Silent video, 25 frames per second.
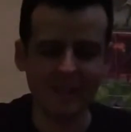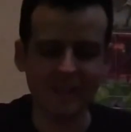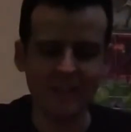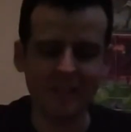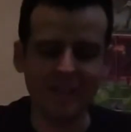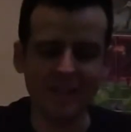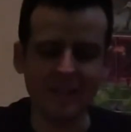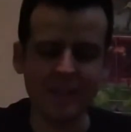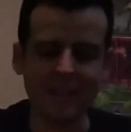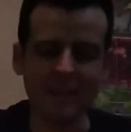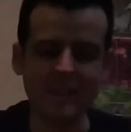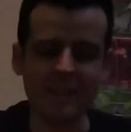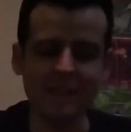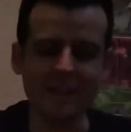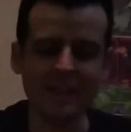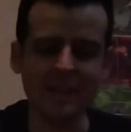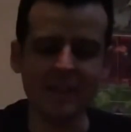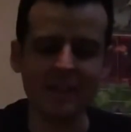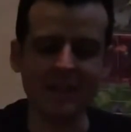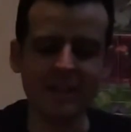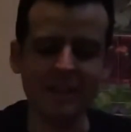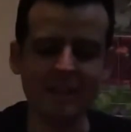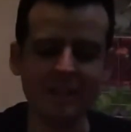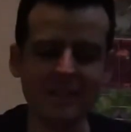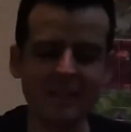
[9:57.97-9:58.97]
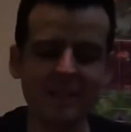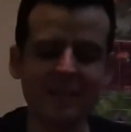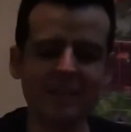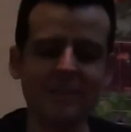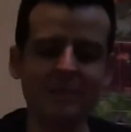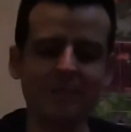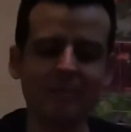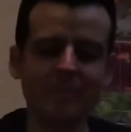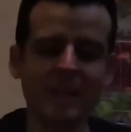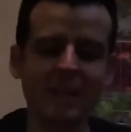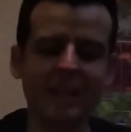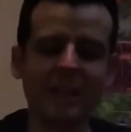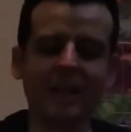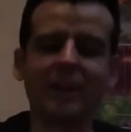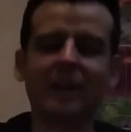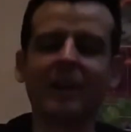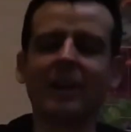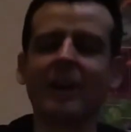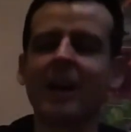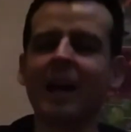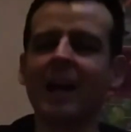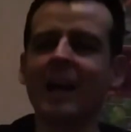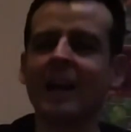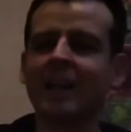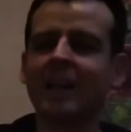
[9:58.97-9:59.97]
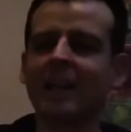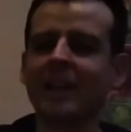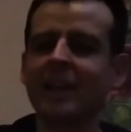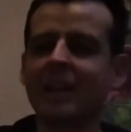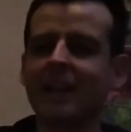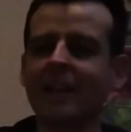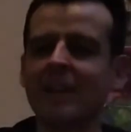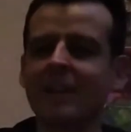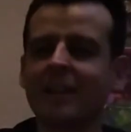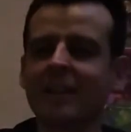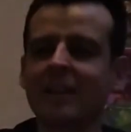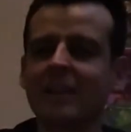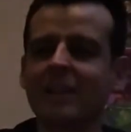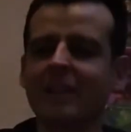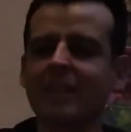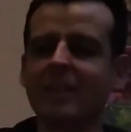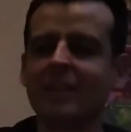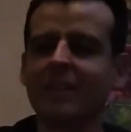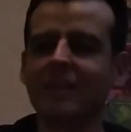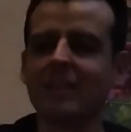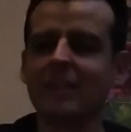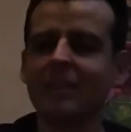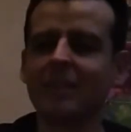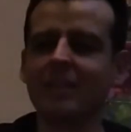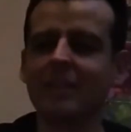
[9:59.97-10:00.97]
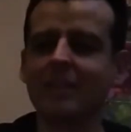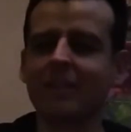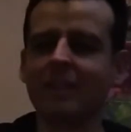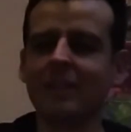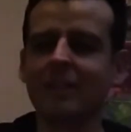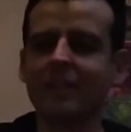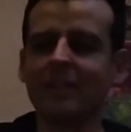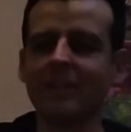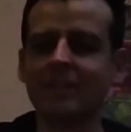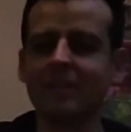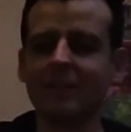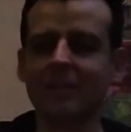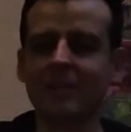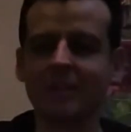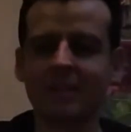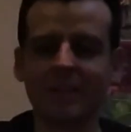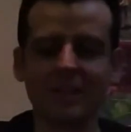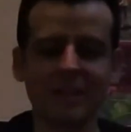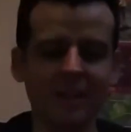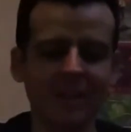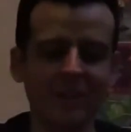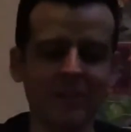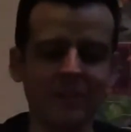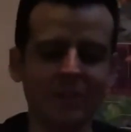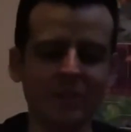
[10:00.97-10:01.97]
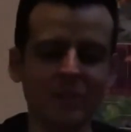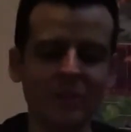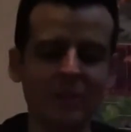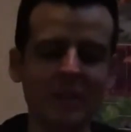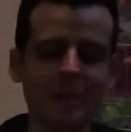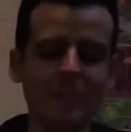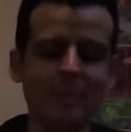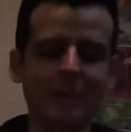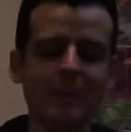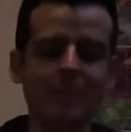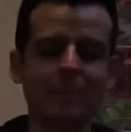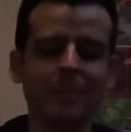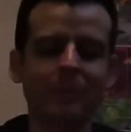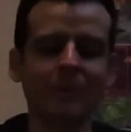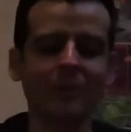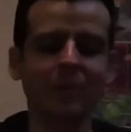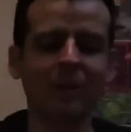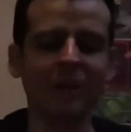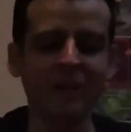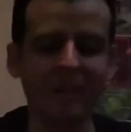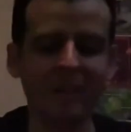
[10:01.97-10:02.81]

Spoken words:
He did make a crack at the Call of Duty people,